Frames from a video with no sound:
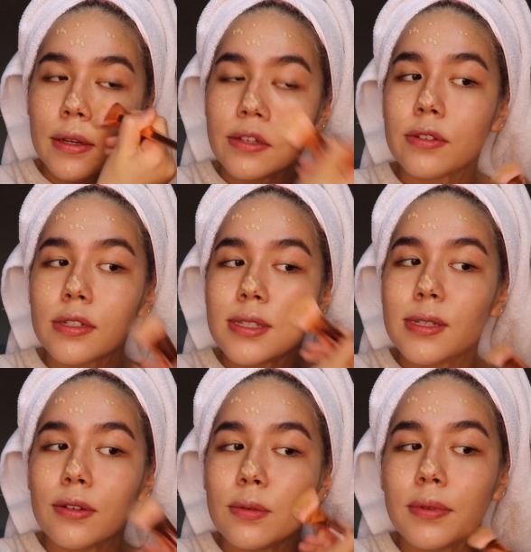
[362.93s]
You'll
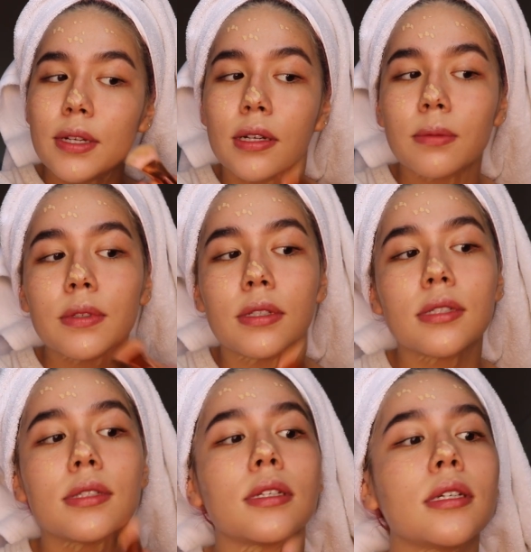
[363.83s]
still be able to
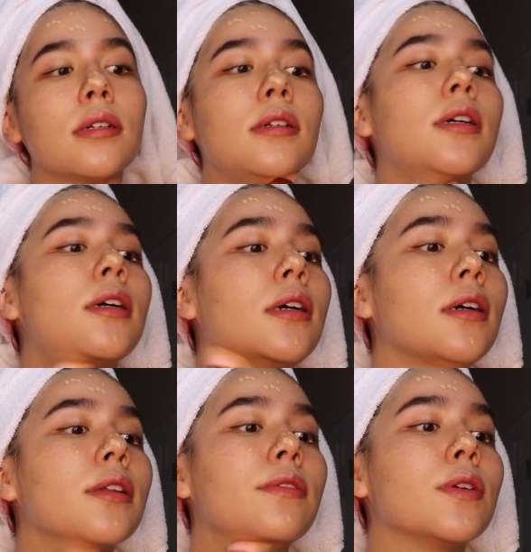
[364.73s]
see
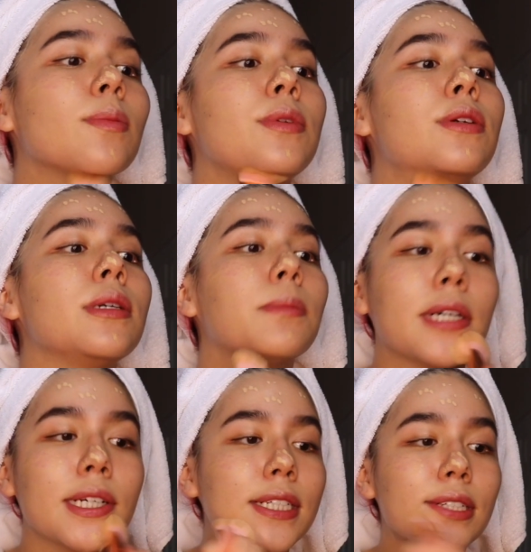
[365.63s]
all of your beauty
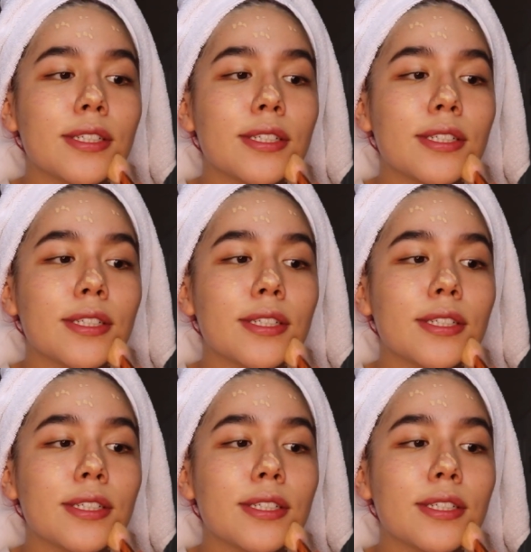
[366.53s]
marks.